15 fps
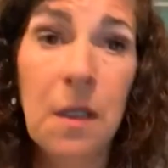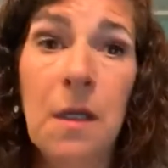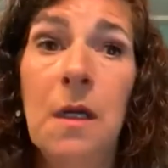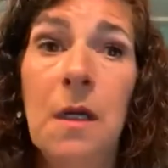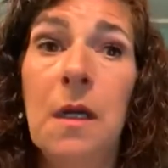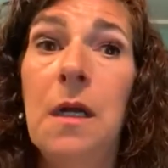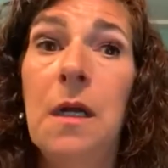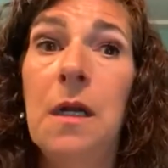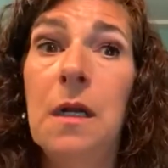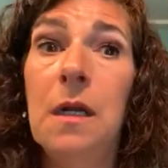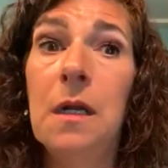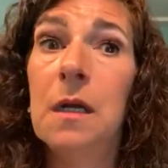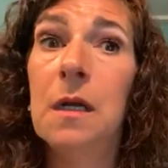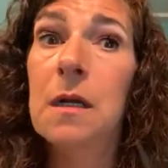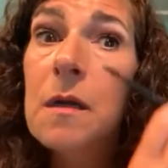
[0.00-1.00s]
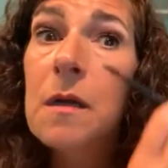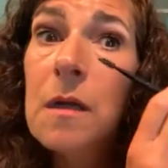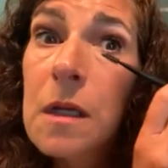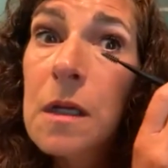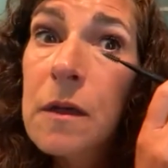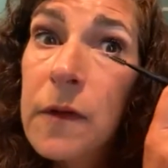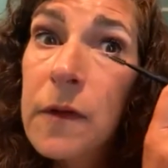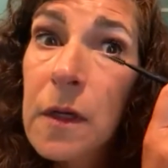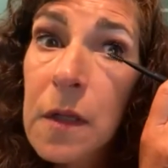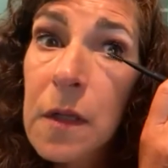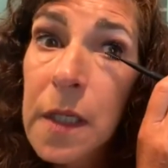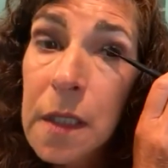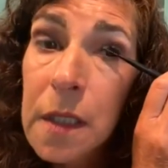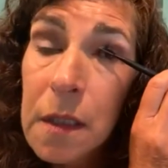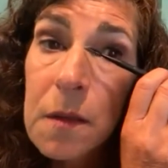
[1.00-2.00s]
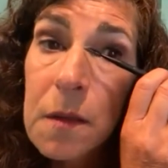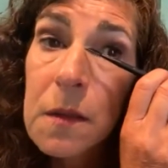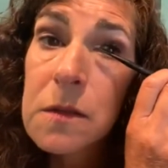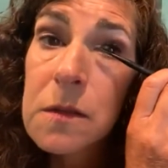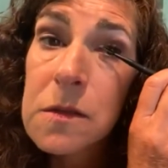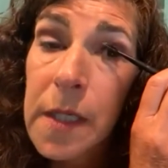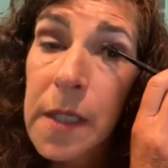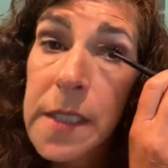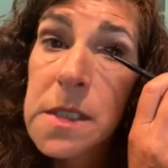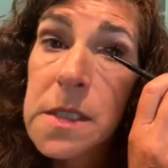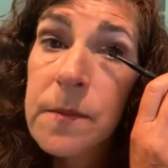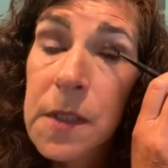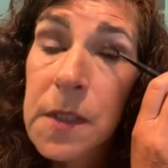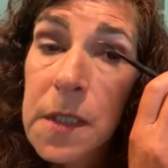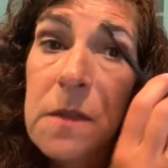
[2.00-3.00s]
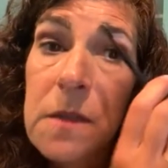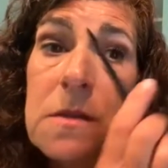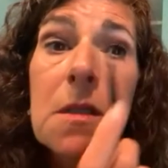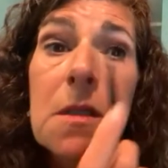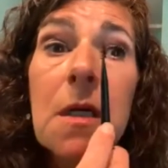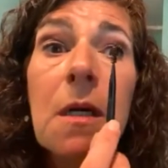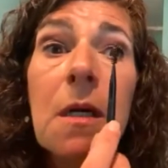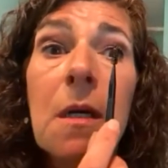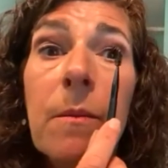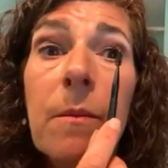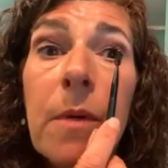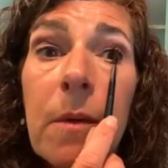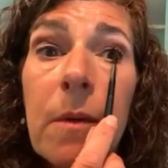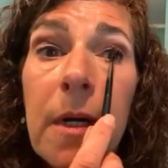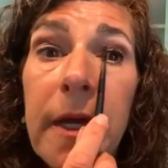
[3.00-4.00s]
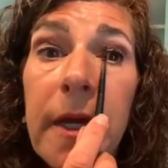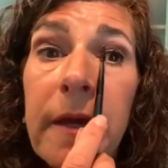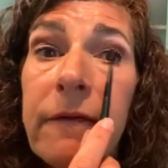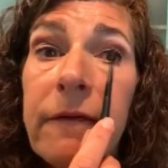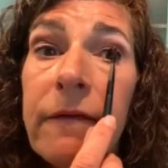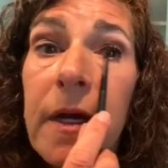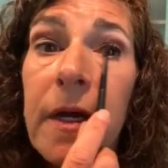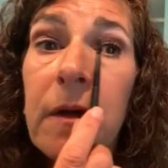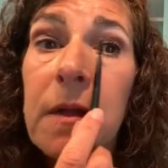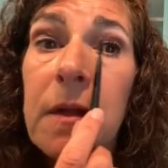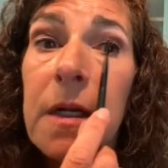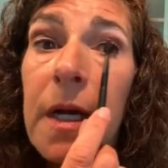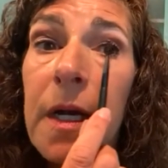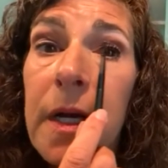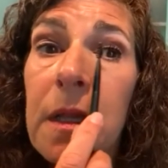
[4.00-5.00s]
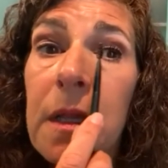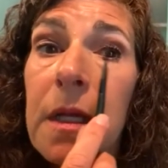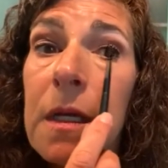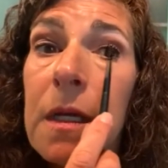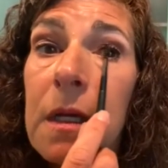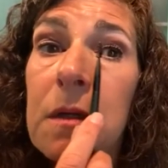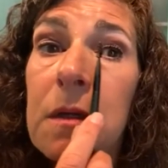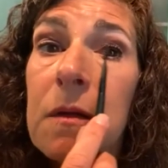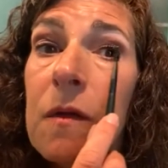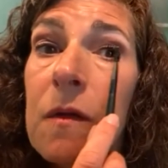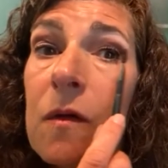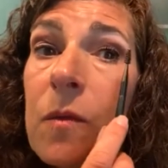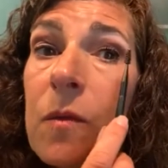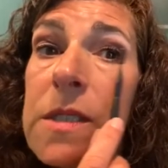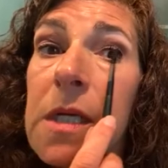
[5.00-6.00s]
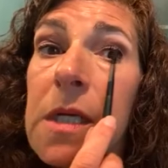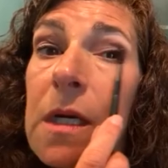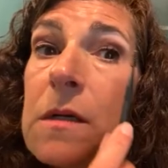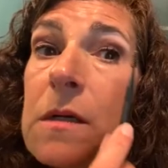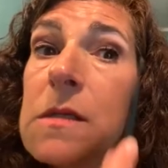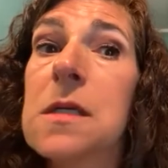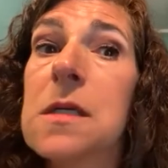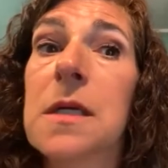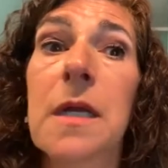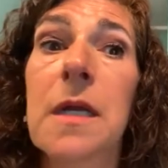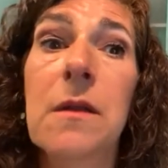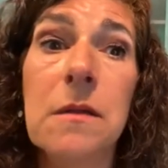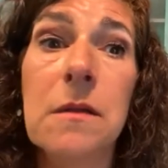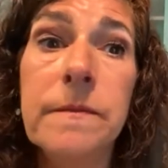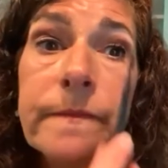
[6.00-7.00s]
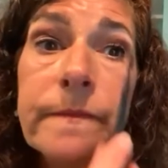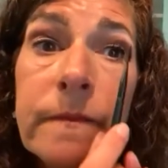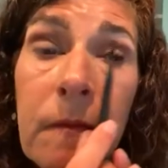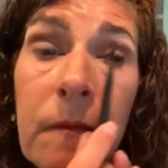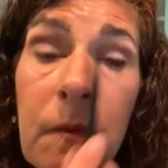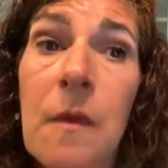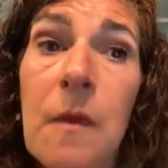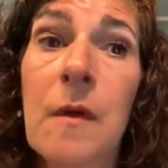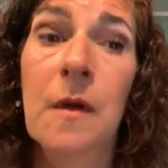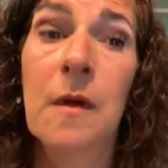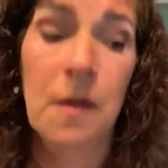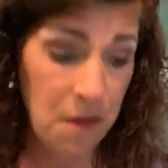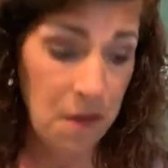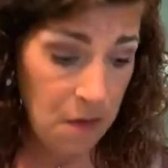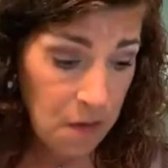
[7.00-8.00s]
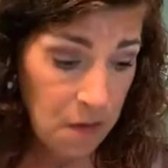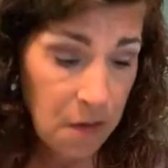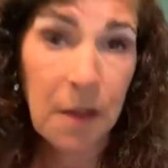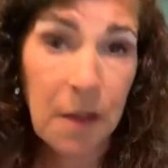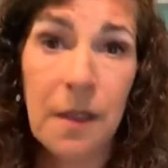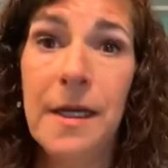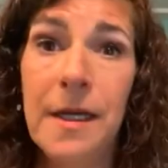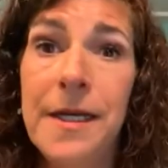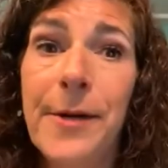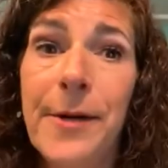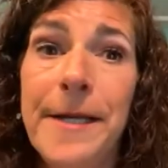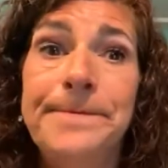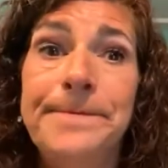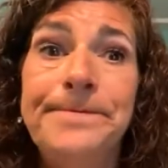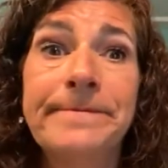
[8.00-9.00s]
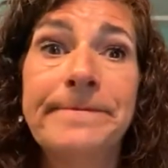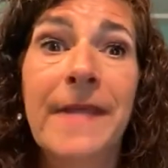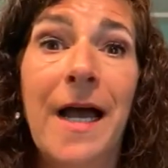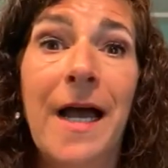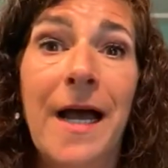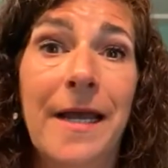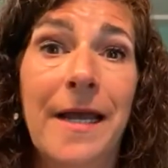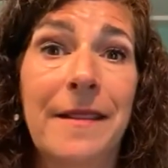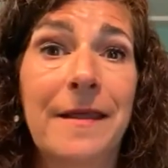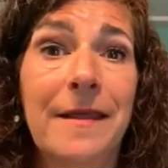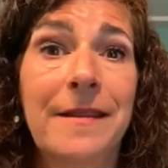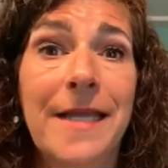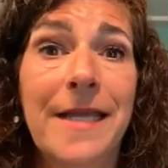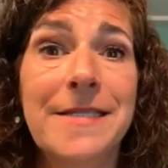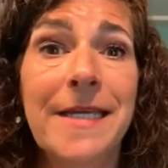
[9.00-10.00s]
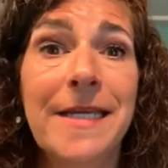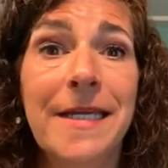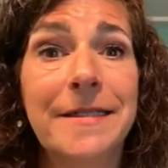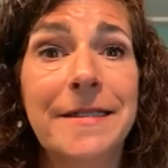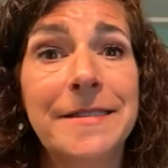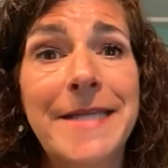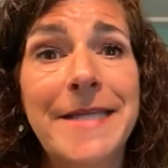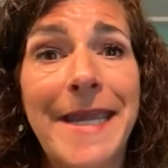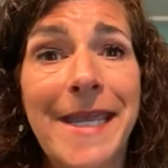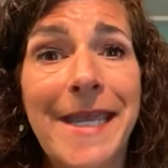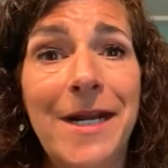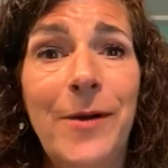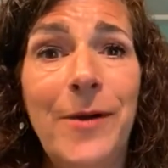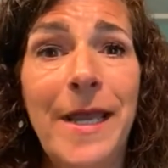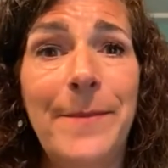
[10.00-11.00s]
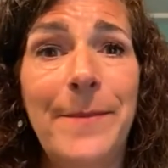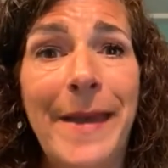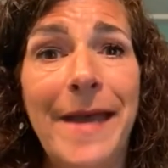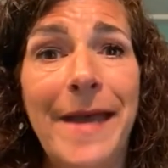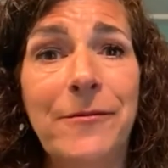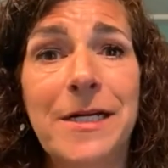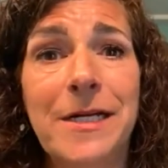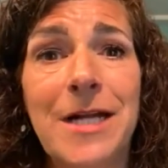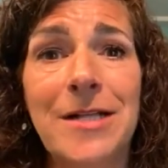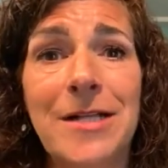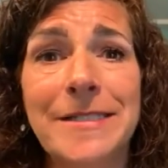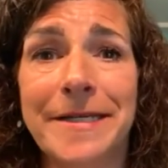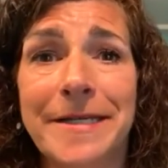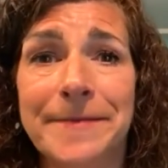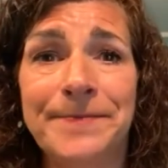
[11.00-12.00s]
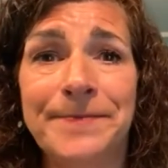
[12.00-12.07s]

And if you don't like it, try something else. But what I have found that I like 2 mascaras together. Anyway, I think that's it. Take it away, Pat Rignaldo.